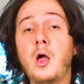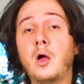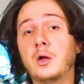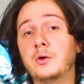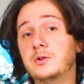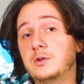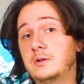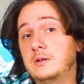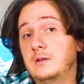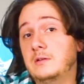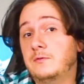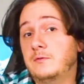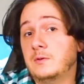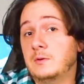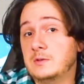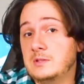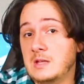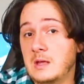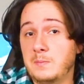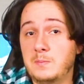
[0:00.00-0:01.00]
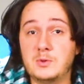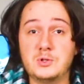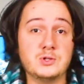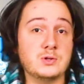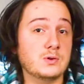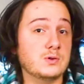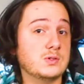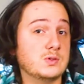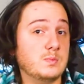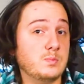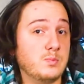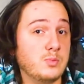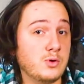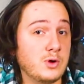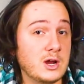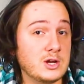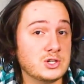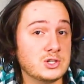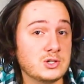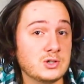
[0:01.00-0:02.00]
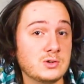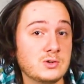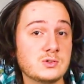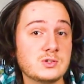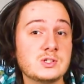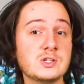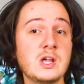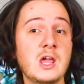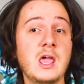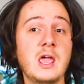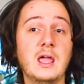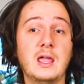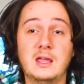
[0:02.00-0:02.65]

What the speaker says: under different temperatures and pressures,